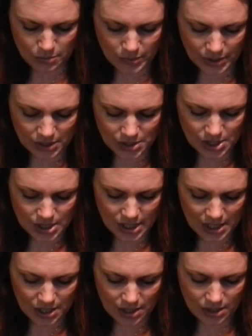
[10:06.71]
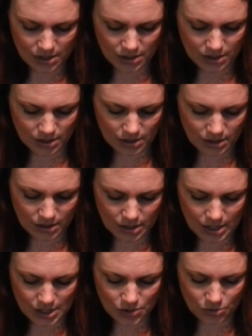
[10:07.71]
But I
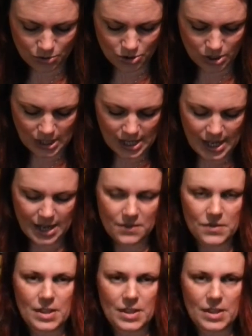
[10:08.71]
usually have